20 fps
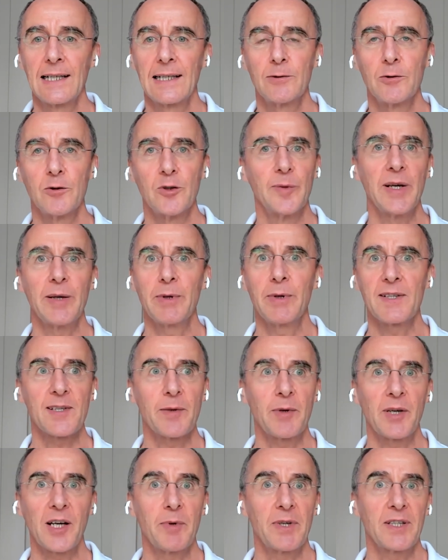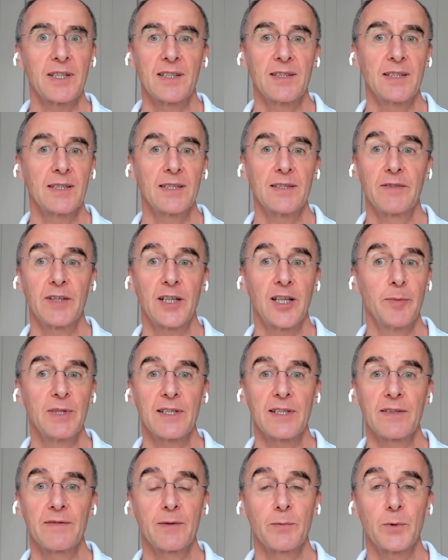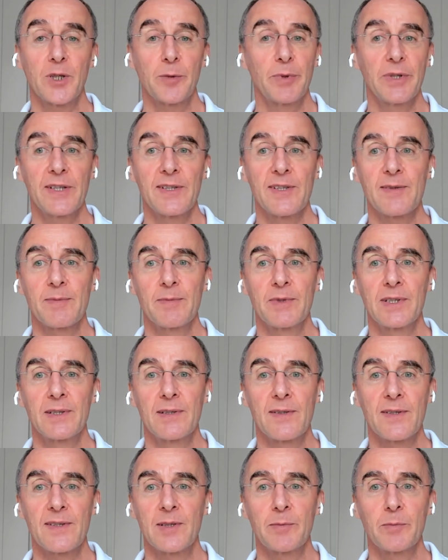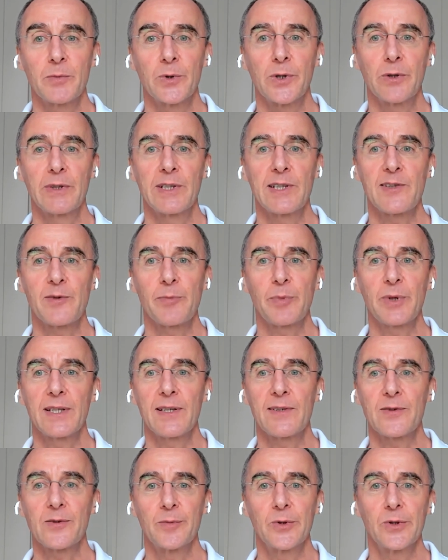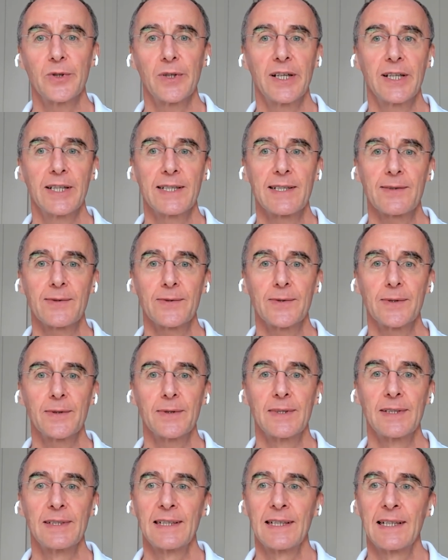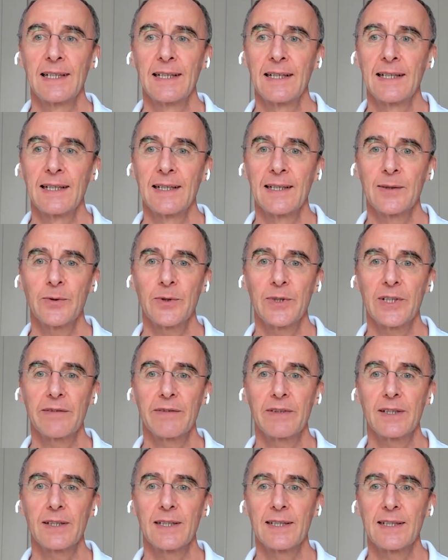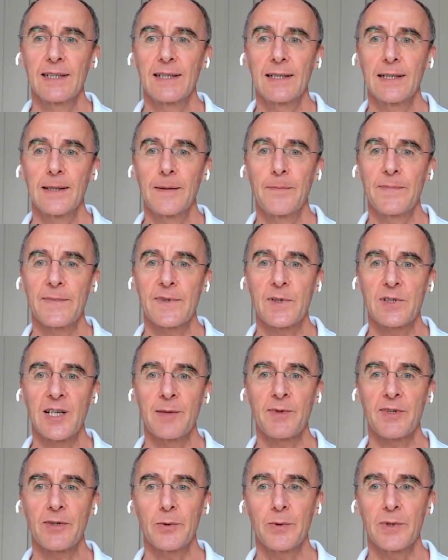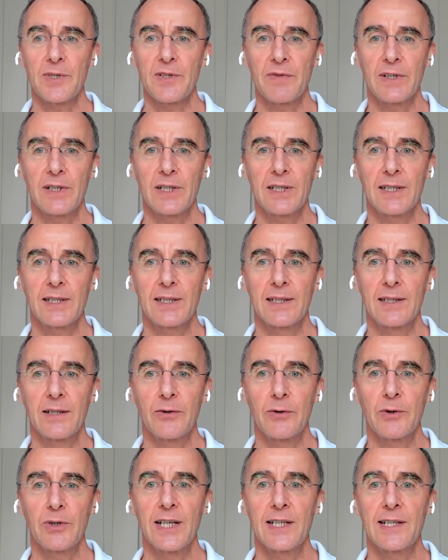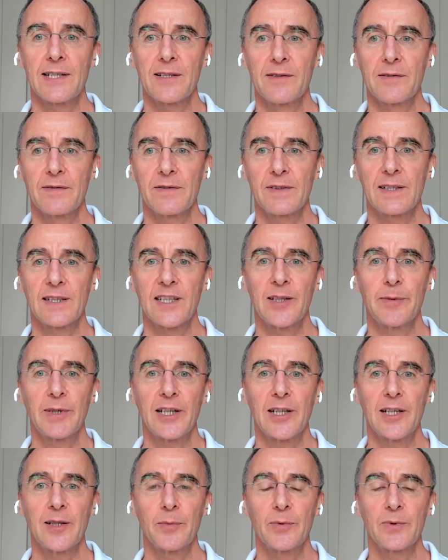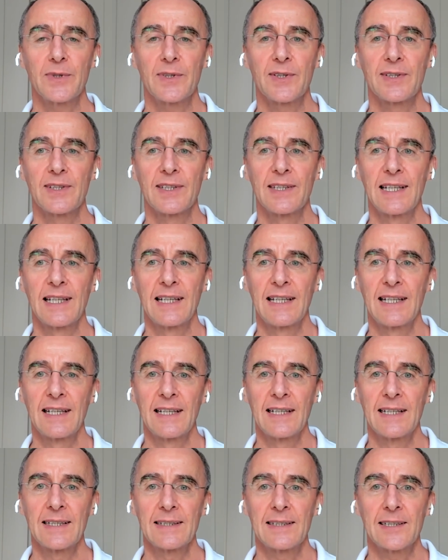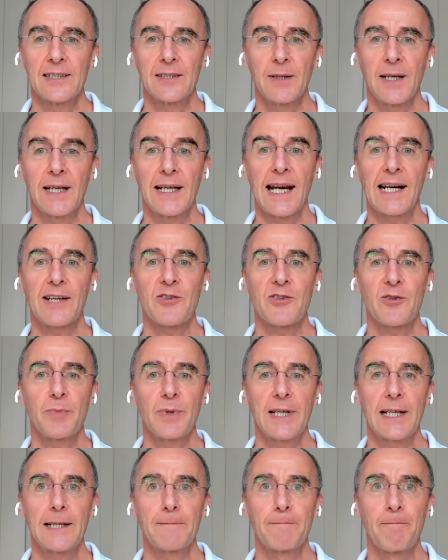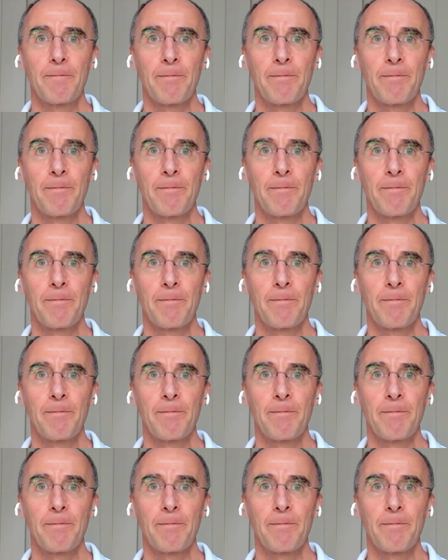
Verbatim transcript: Or maybe it's something about the environment of the workplace. We just need more green space or more light or whatever. Um, so teams are always very creative at coming up with you know, an action plan.